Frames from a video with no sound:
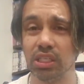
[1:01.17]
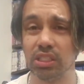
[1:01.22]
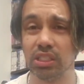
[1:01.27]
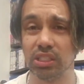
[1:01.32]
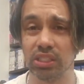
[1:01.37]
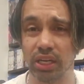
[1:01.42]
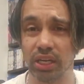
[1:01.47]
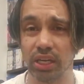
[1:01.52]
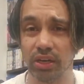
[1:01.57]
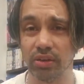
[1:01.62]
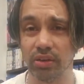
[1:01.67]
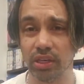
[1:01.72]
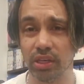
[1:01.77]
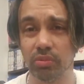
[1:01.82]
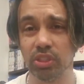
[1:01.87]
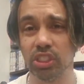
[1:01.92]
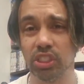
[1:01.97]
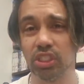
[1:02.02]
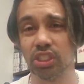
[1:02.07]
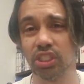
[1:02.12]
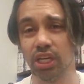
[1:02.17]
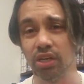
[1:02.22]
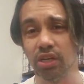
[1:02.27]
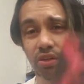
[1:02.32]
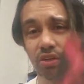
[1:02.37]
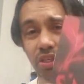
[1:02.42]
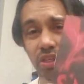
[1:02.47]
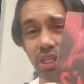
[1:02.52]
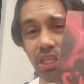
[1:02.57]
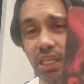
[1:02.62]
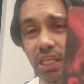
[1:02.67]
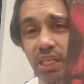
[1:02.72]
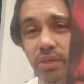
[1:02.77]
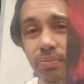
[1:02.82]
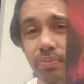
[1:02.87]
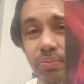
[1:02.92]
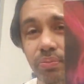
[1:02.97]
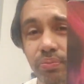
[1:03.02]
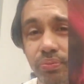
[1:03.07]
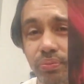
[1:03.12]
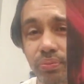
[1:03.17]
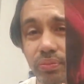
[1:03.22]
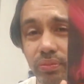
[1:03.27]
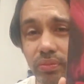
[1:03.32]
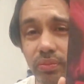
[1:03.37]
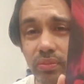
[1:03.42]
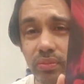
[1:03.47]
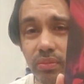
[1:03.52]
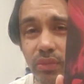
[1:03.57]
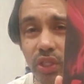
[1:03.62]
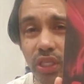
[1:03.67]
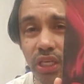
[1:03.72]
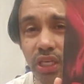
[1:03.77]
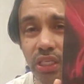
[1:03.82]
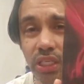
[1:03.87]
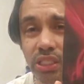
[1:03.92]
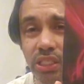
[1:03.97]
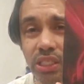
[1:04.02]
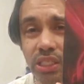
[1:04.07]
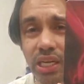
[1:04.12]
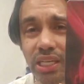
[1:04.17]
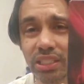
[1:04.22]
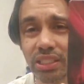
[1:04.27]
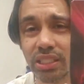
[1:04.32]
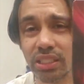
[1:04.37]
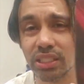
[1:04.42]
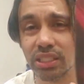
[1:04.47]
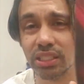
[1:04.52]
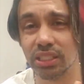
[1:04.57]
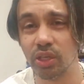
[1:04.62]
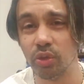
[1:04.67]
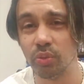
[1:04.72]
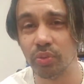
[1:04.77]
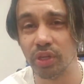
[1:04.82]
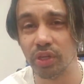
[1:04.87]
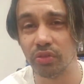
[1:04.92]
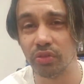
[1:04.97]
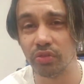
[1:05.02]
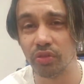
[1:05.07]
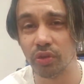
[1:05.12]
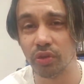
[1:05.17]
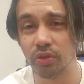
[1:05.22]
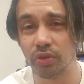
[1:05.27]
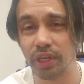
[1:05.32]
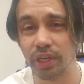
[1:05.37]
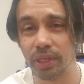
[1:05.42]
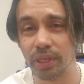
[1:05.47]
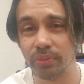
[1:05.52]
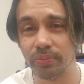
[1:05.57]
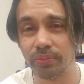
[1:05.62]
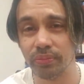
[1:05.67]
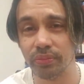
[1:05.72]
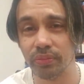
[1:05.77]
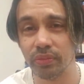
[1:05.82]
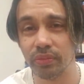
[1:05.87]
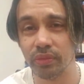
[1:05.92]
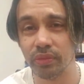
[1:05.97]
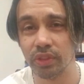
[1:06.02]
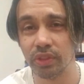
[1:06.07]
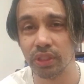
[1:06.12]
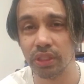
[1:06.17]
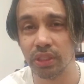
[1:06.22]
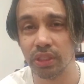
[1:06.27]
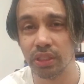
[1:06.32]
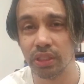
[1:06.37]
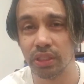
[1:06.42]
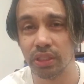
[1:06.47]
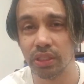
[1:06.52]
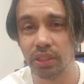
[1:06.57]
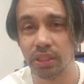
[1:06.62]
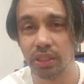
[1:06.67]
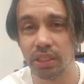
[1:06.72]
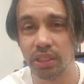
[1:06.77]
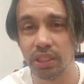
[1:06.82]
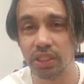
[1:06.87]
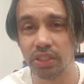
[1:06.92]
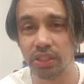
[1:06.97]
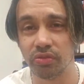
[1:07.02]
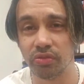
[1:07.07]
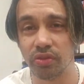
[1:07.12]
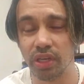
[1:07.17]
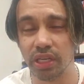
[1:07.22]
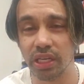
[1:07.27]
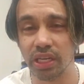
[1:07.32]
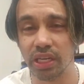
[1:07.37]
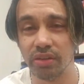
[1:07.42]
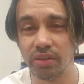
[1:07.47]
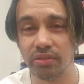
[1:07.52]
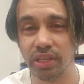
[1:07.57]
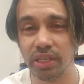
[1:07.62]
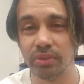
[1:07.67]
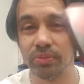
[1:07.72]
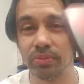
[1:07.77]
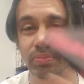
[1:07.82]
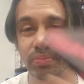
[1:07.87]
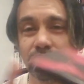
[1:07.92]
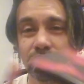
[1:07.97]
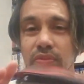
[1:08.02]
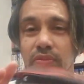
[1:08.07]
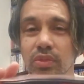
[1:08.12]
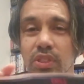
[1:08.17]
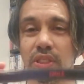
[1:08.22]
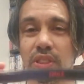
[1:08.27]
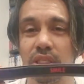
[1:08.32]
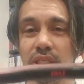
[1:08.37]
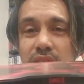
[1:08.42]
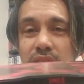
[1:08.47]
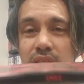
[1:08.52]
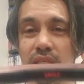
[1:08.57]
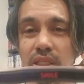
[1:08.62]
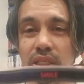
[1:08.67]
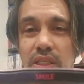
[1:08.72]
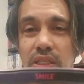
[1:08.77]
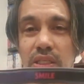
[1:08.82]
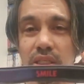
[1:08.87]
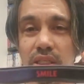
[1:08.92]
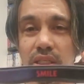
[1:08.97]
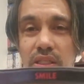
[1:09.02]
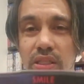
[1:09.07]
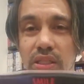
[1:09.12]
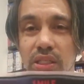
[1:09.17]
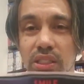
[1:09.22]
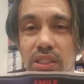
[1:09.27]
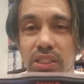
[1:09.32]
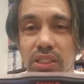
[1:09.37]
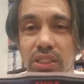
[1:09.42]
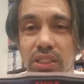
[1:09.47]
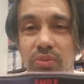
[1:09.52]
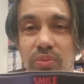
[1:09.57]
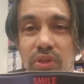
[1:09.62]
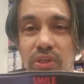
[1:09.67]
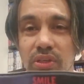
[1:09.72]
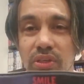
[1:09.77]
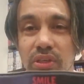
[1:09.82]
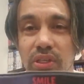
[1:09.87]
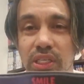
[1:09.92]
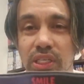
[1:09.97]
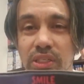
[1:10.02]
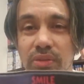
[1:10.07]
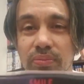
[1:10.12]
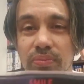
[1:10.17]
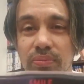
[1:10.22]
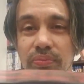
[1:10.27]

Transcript: So let me just show you so that's the Steelbook for it. There's your front cover. There's your spine.